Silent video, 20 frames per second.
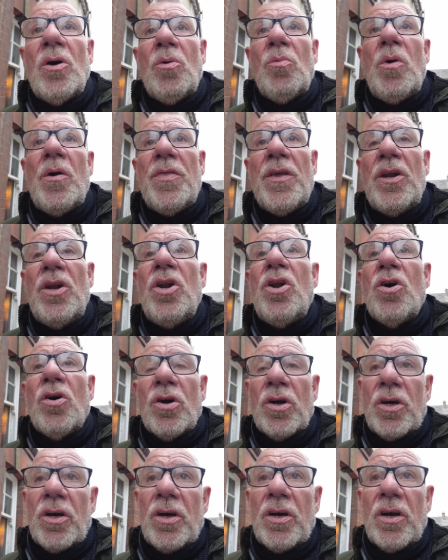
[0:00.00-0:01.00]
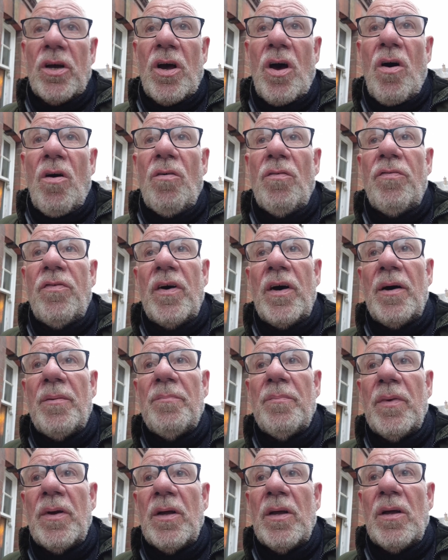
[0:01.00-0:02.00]
with the look
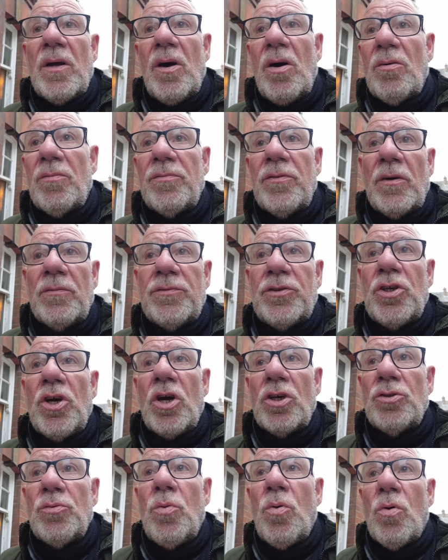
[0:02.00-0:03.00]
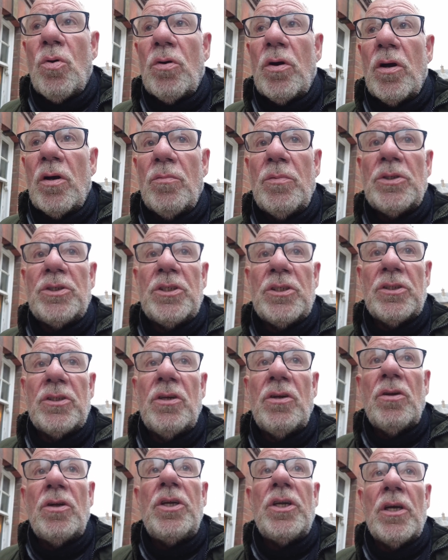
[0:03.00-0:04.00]
of Church Walk, which is a
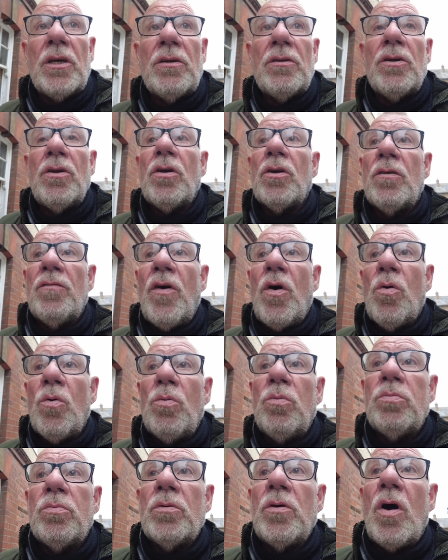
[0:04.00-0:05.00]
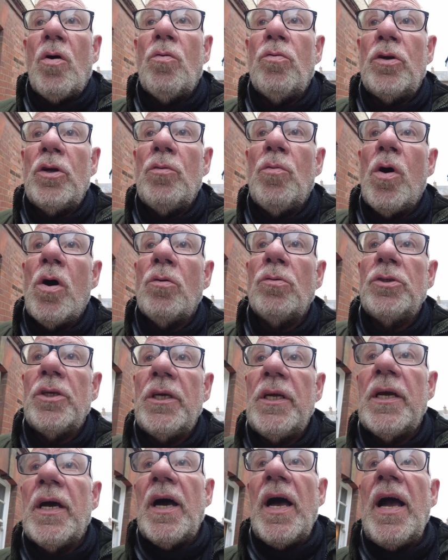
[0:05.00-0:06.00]
lot of oldie
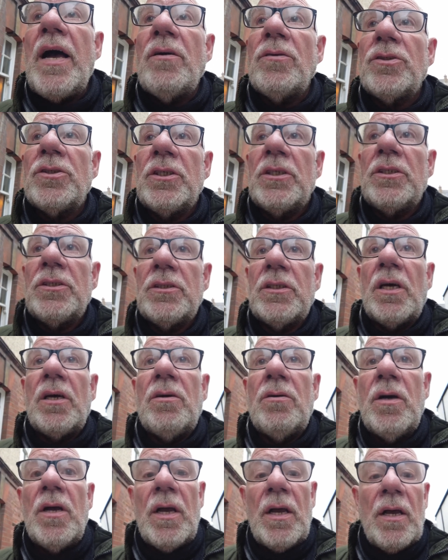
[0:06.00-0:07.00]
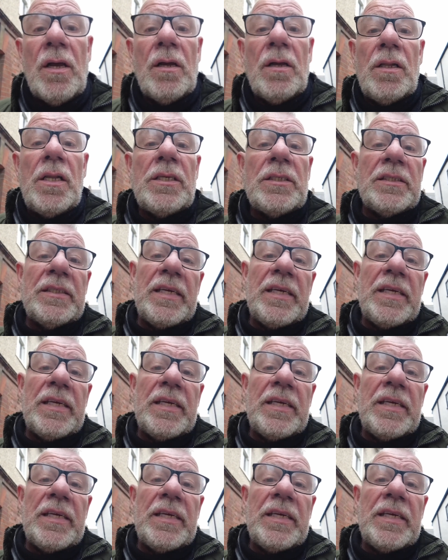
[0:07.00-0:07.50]
worldy houses. So let's